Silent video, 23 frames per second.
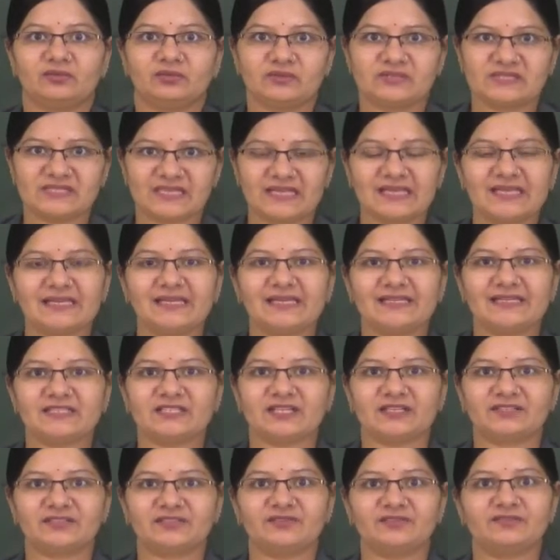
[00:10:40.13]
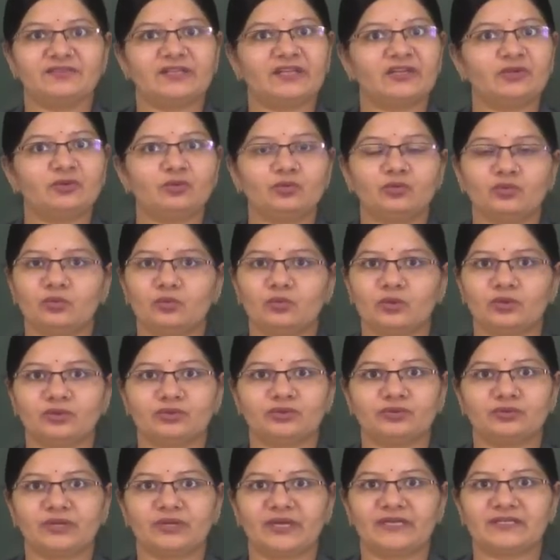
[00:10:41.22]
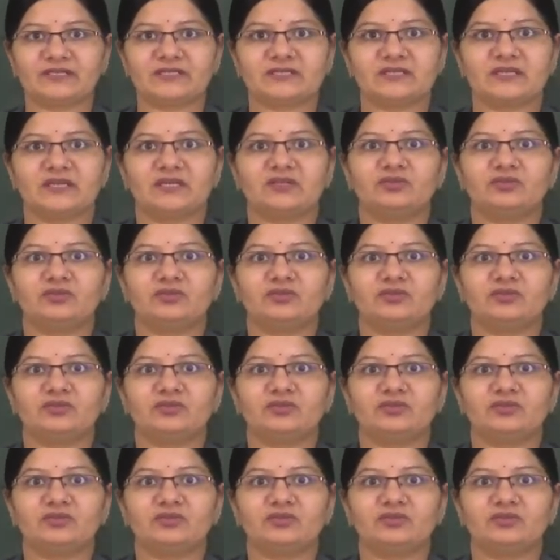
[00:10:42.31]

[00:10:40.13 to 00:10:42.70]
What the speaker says: single adjective, then you know what to write.